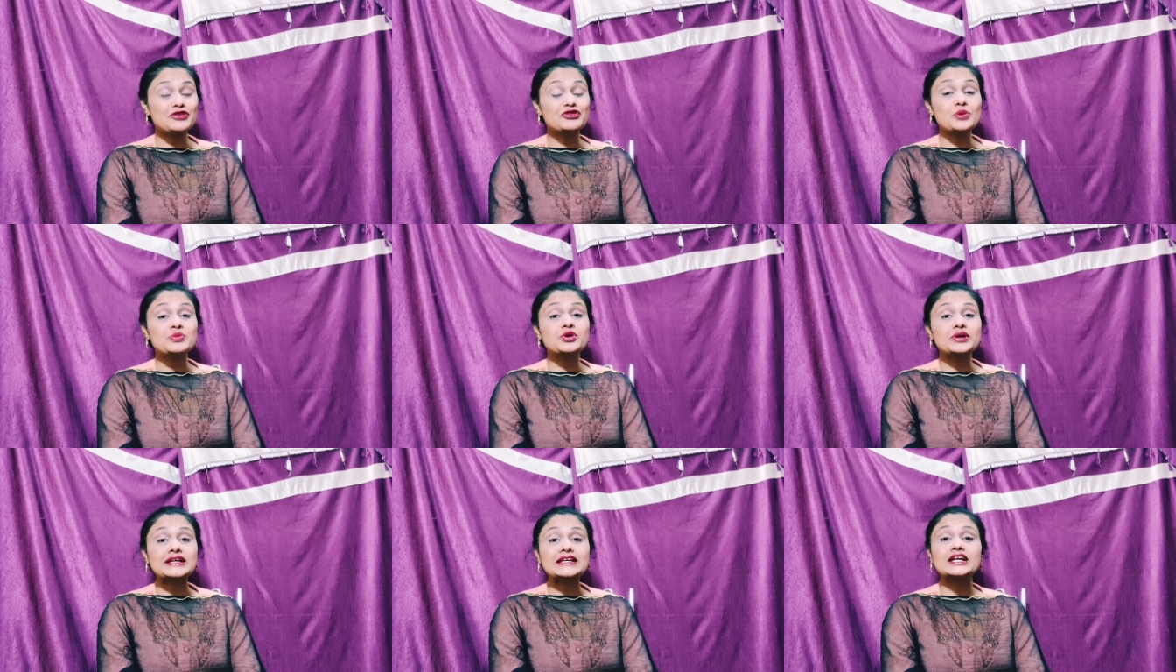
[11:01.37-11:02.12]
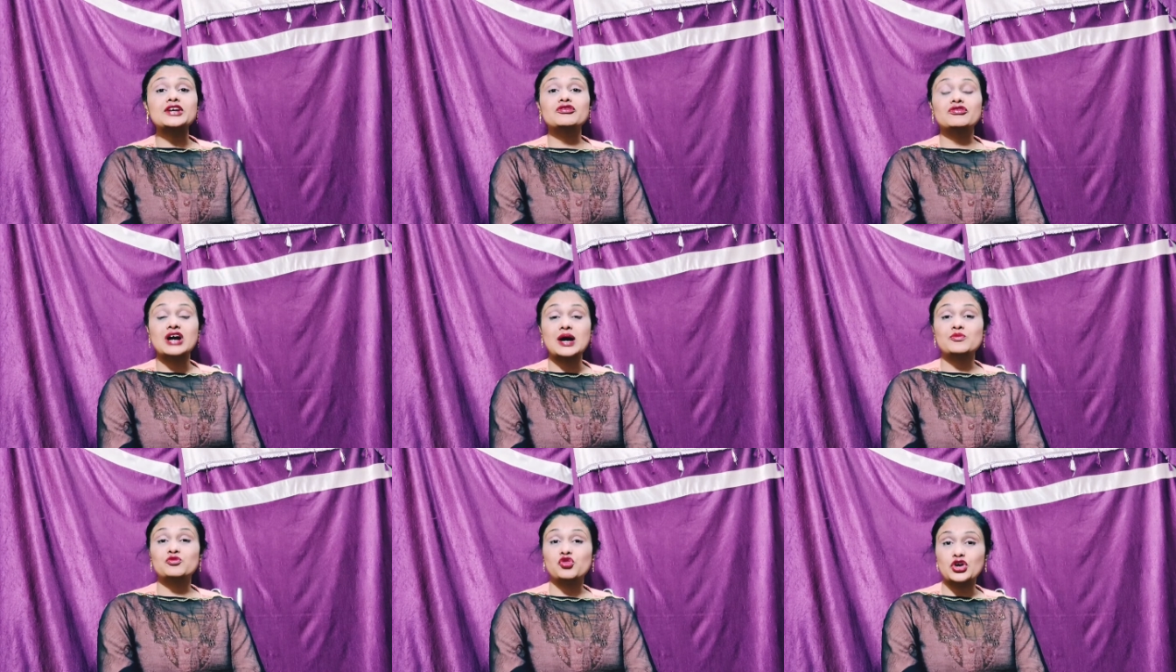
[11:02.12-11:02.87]
from drinking
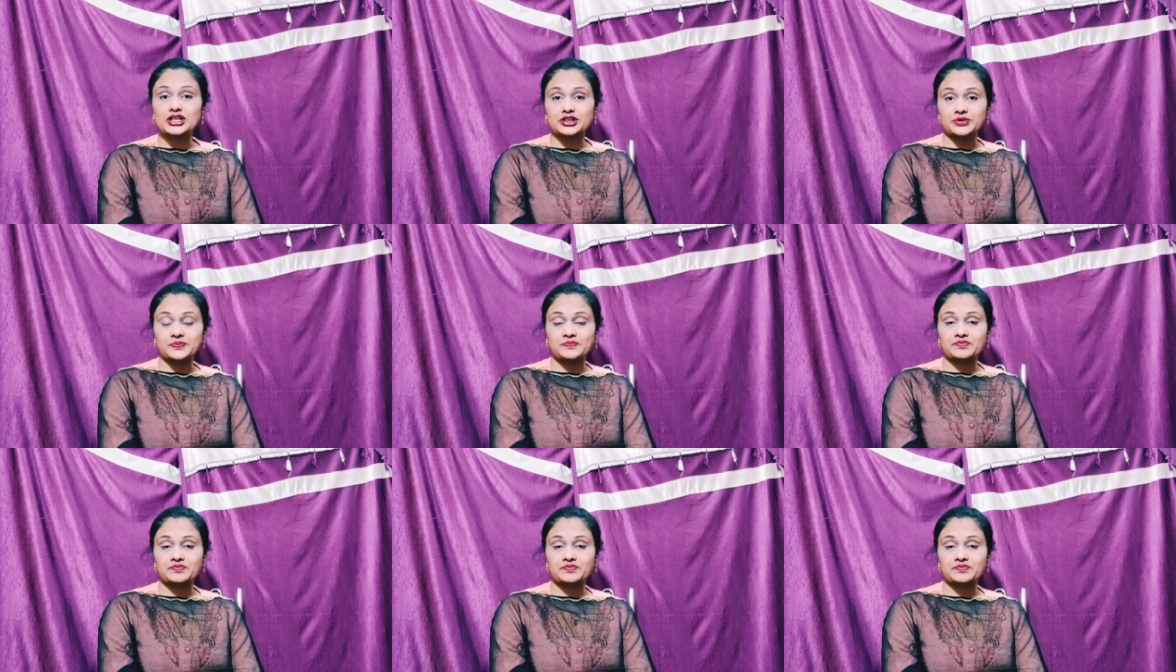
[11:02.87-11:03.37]
warm water.